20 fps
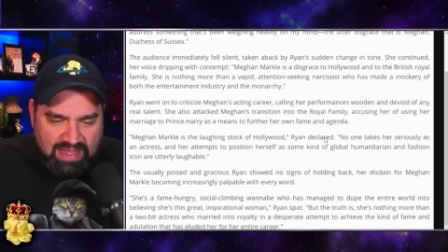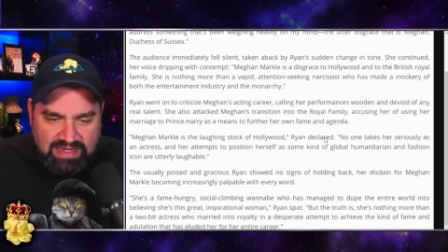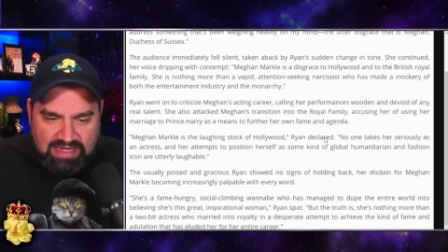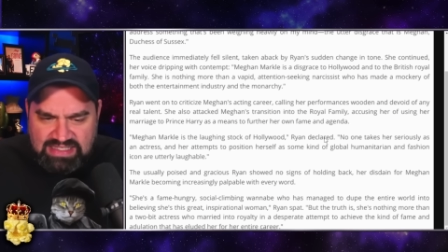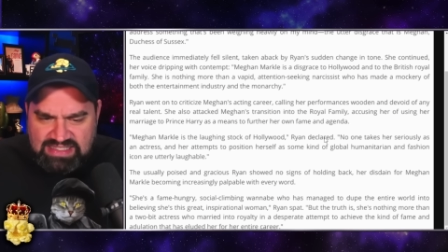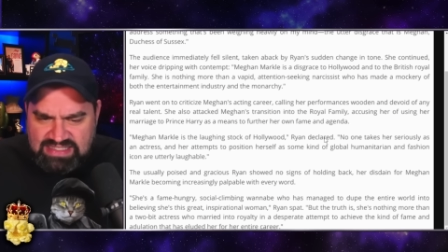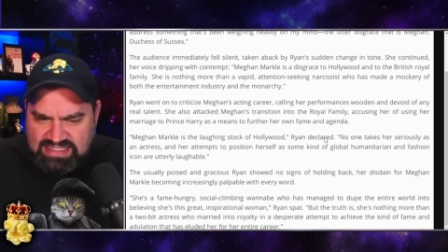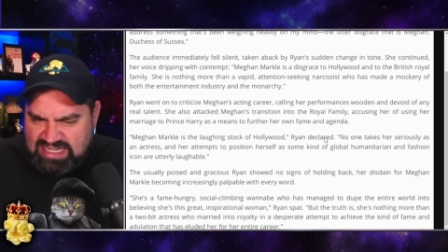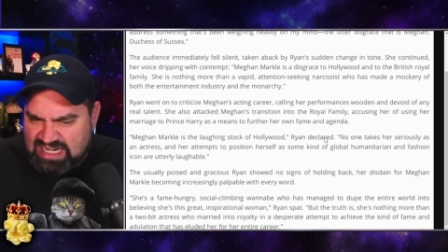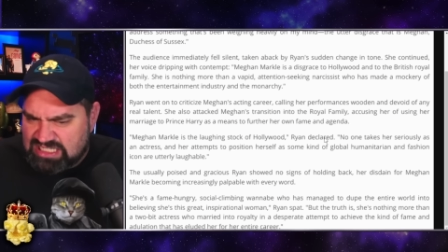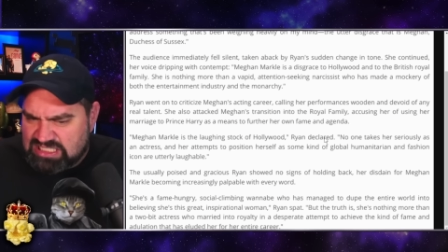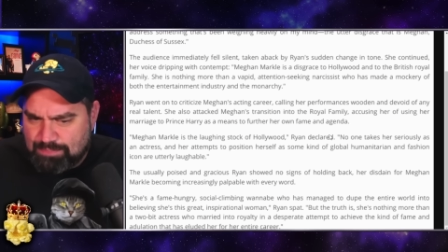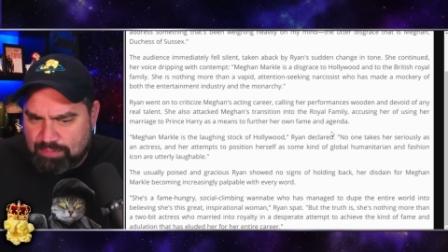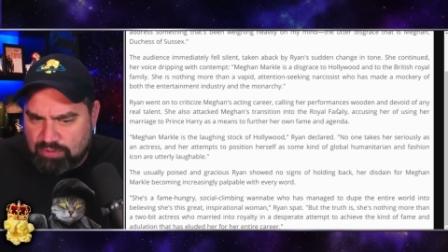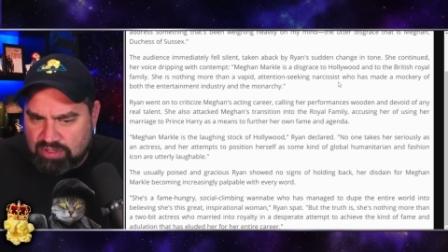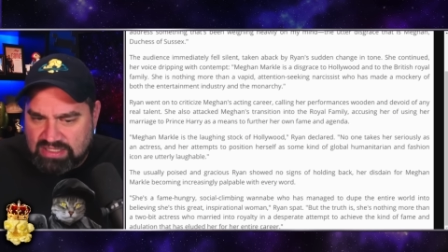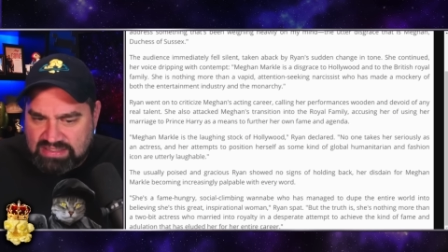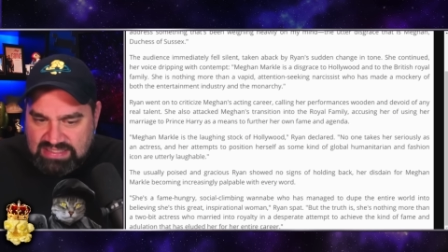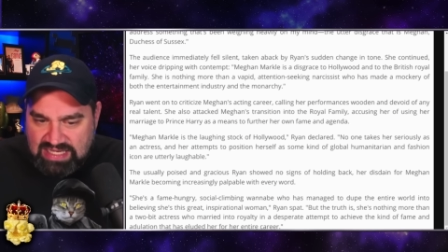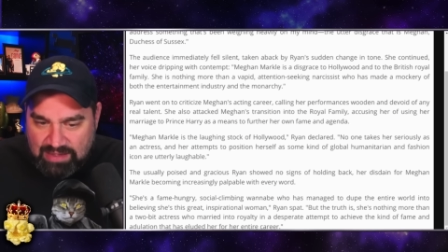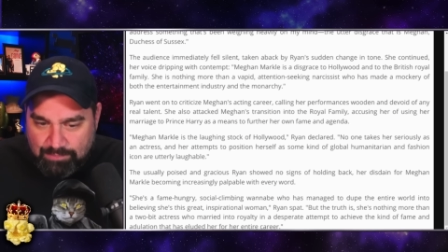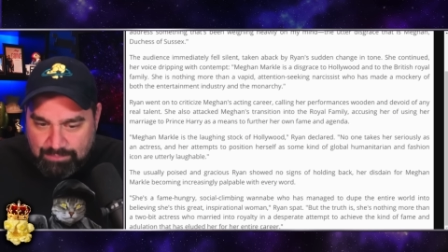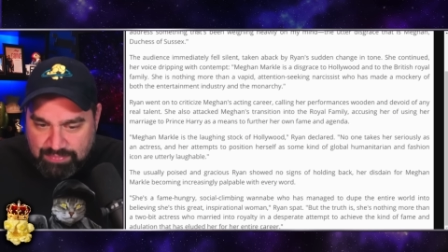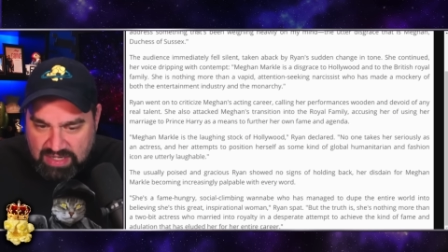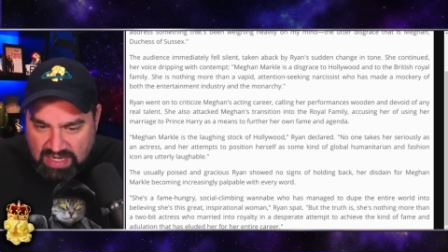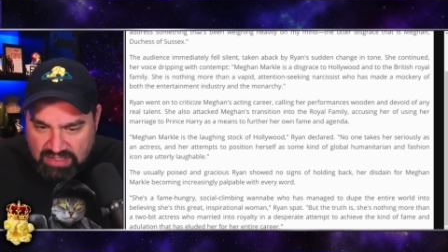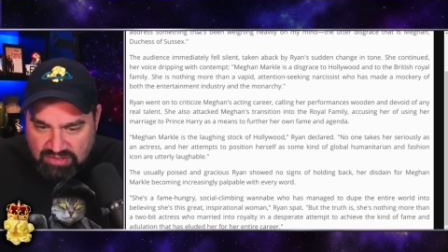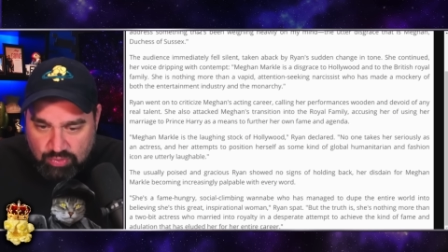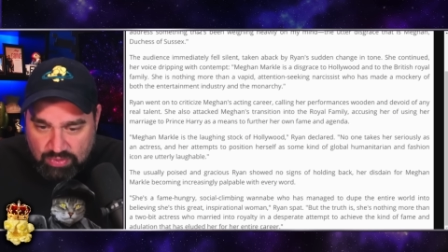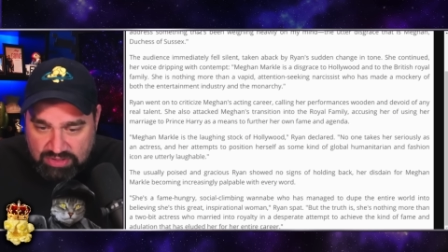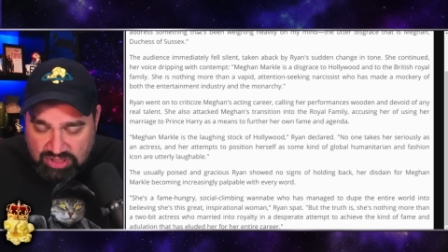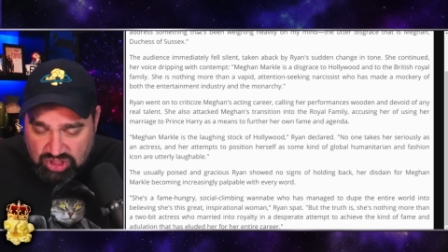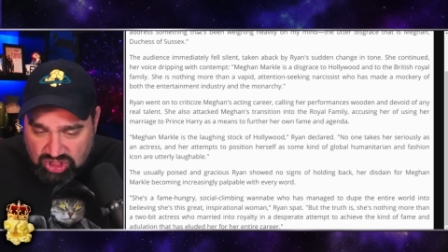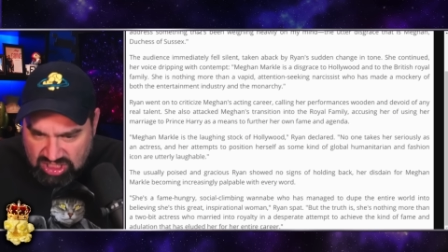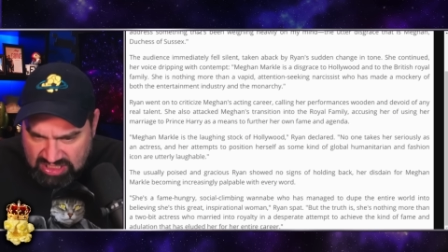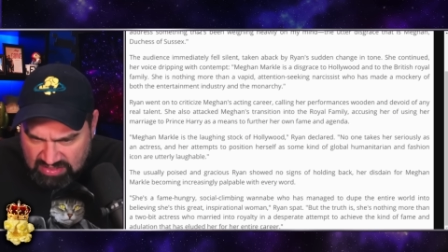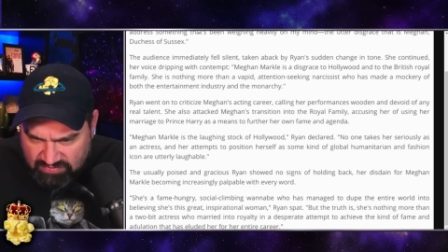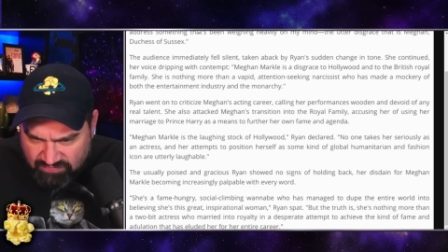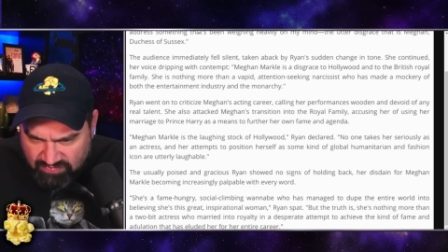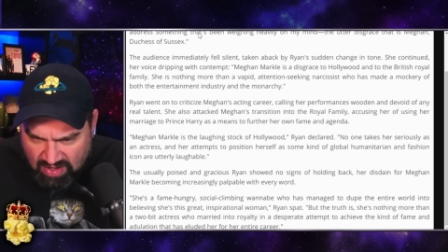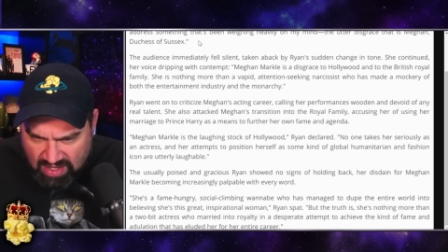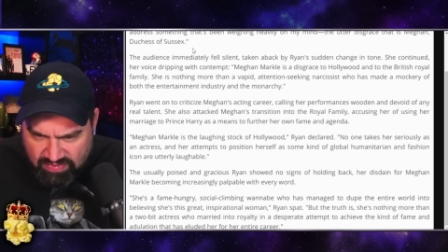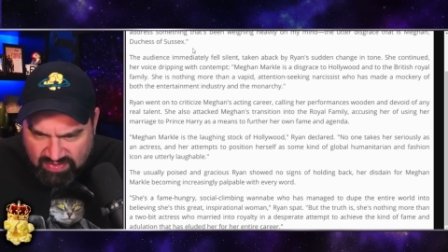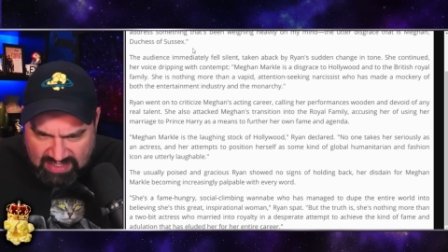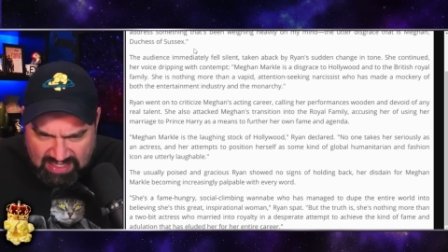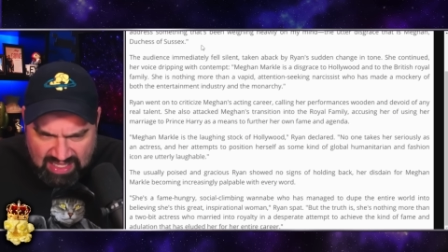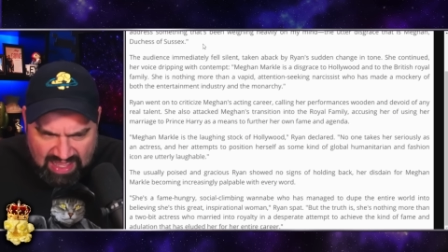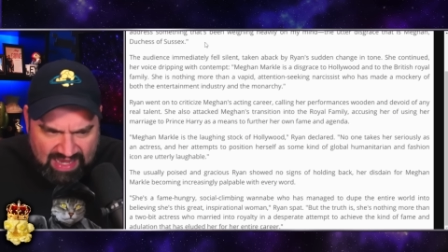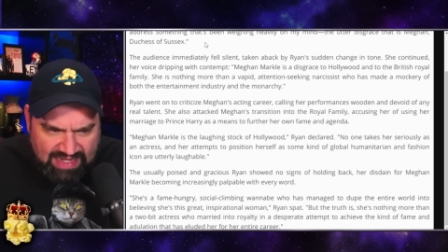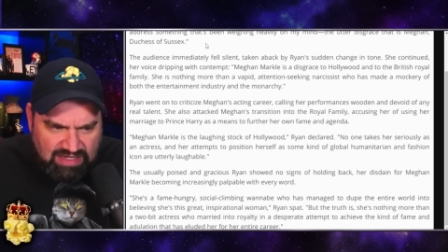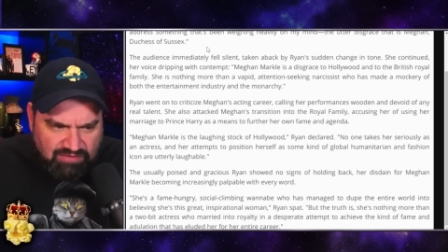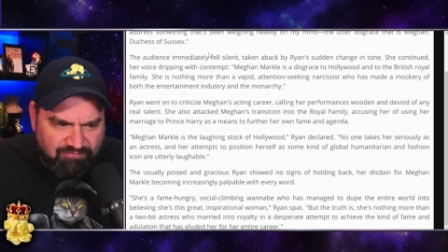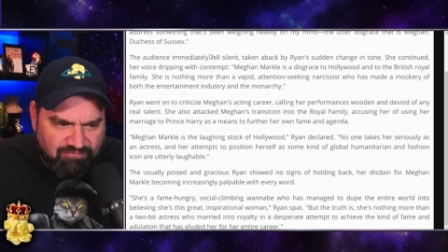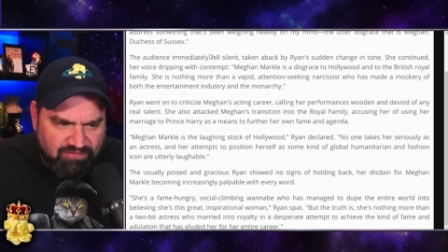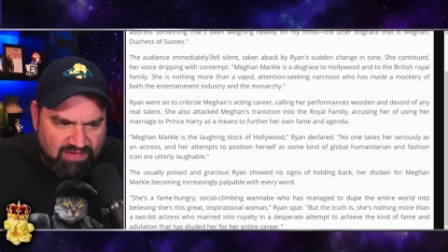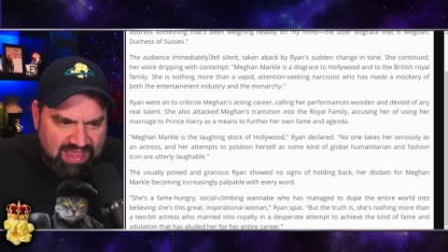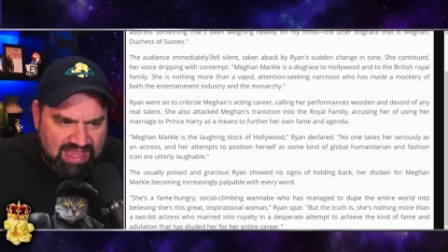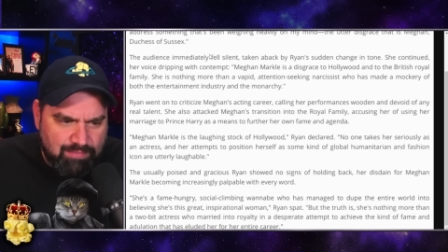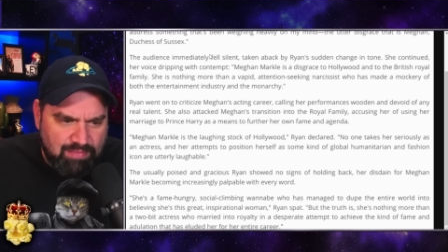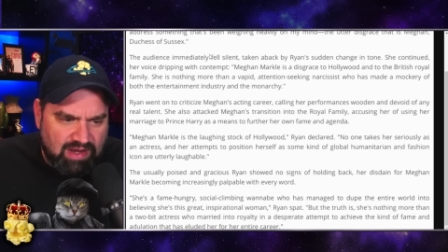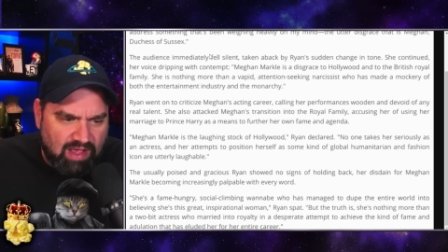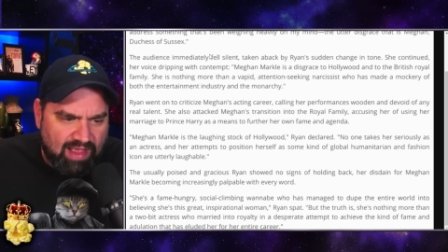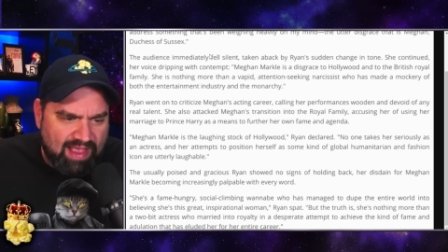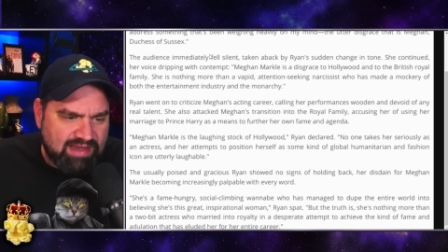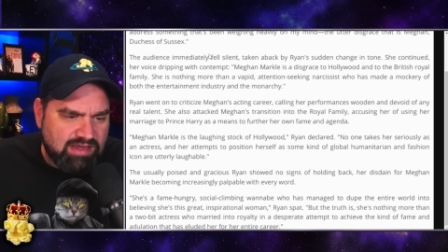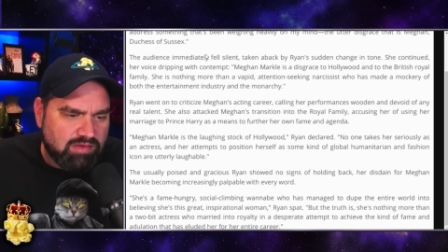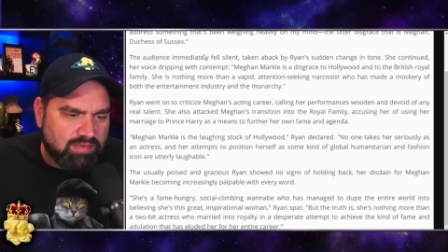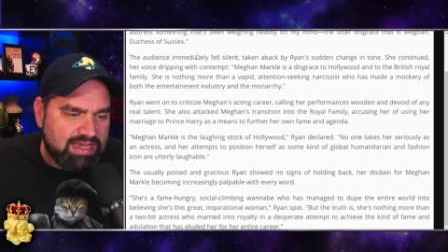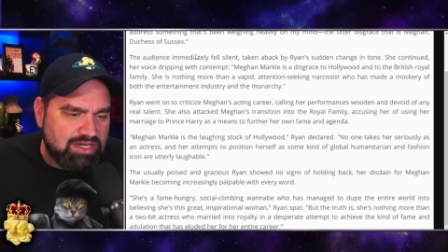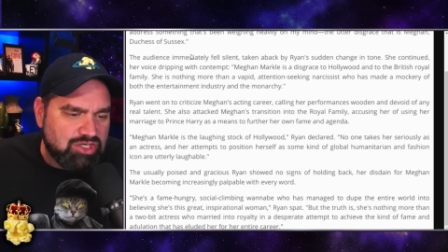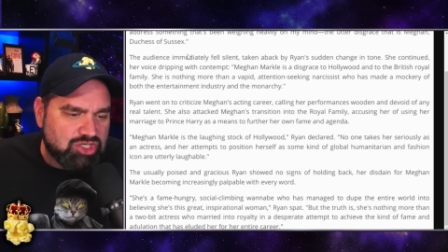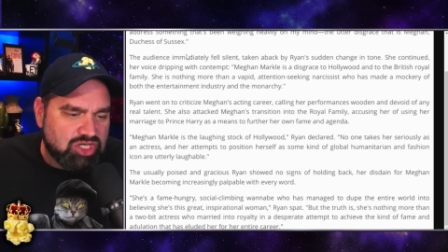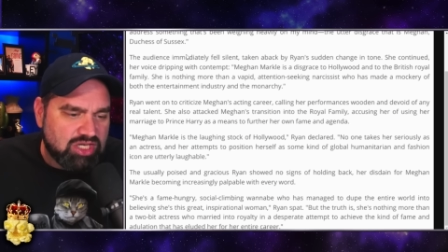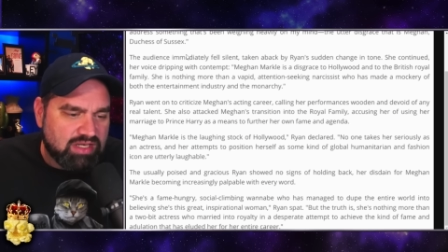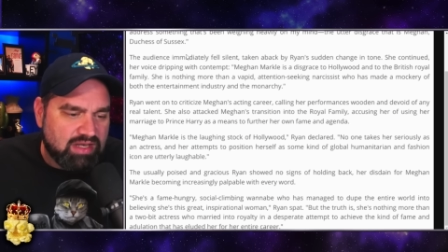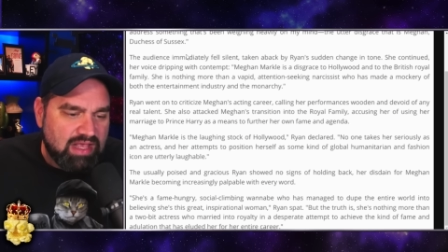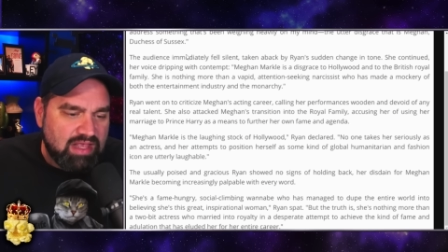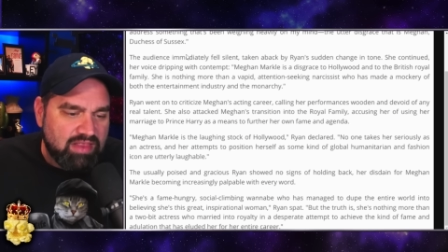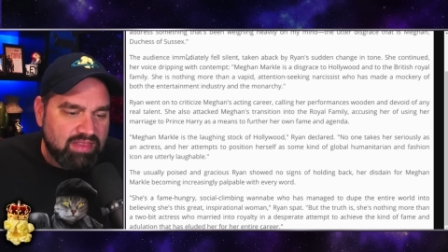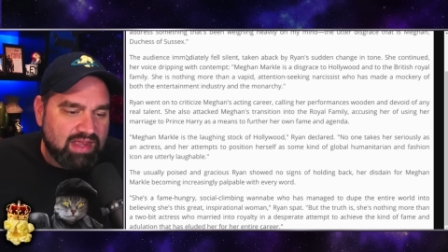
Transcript: in a desperate attempt to achieve the kind of fame and adulation